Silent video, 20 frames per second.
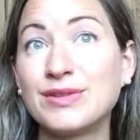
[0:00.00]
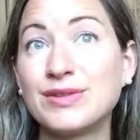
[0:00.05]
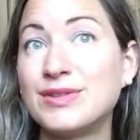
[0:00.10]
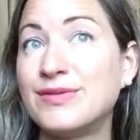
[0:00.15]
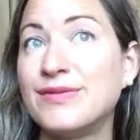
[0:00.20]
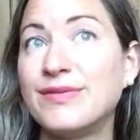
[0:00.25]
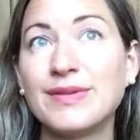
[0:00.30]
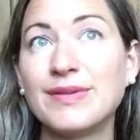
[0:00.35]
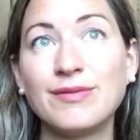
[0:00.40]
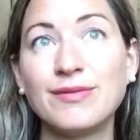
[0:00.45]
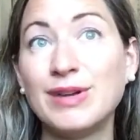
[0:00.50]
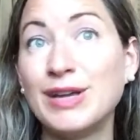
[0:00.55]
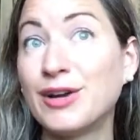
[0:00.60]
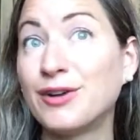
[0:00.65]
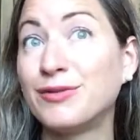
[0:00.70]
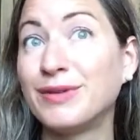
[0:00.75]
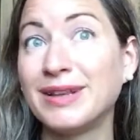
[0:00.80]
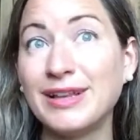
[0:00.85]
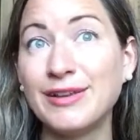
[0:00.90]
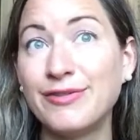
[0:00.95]
We are really
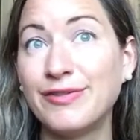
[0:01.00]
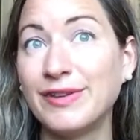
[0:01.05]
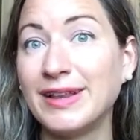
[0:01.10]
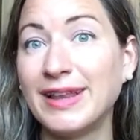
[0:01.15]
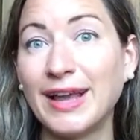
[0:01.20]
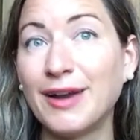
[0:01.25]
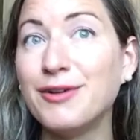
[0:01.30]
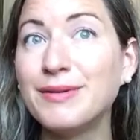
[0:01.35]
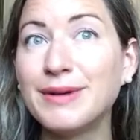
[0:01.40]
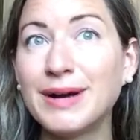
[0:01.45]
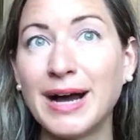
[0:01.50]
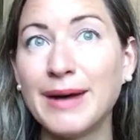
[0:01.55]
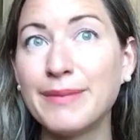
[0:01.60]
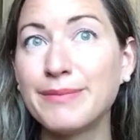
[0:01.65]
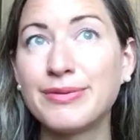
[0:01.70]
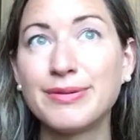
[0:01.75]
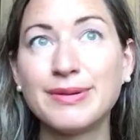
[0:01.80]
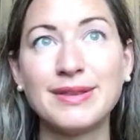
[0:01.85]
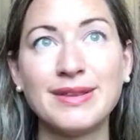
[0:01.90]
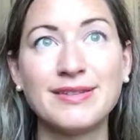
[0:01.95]
filling up.
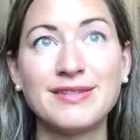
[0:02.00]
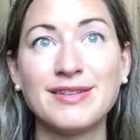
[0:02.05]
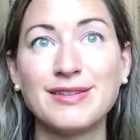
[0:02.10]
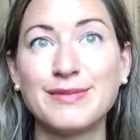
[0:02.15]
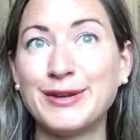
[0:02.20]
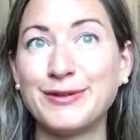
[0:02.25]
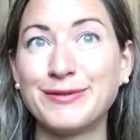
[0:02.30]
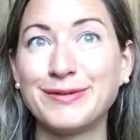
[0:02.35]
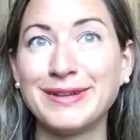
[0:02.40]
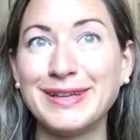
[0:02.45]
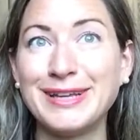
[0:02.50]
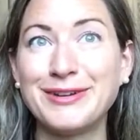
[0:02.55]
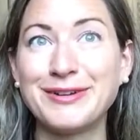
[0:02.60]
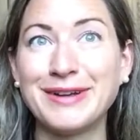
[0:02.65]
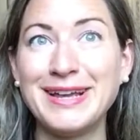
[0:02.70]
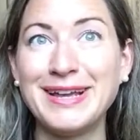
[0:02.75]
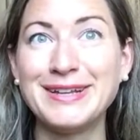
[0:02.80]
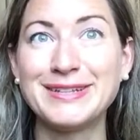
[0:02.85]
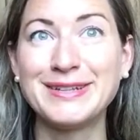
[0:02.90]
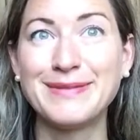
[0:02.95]
This has been a really
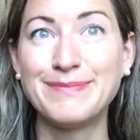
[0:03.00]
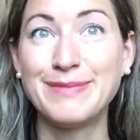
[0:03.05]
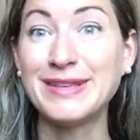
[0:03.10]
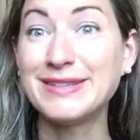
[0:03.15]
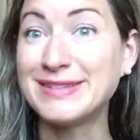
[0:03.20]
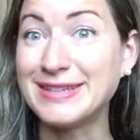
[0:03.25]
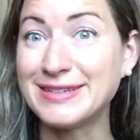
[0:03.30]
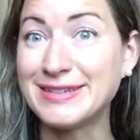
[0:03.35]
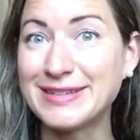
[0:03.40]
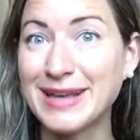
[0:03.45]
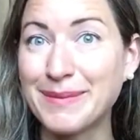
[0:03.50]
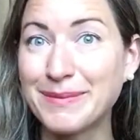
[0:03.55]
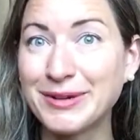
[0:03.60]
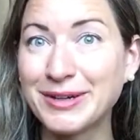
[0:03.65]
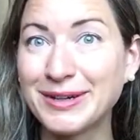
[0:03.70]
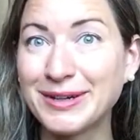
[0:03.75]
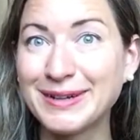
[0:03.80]
great, busy summer,